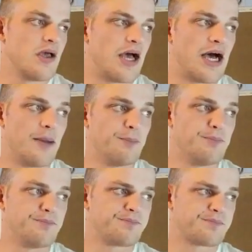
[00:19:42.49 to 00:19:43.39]

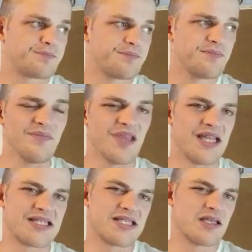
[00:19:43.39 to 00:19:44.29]

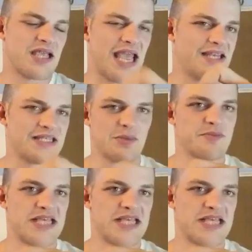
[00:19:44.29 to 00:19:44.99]
It can sometimes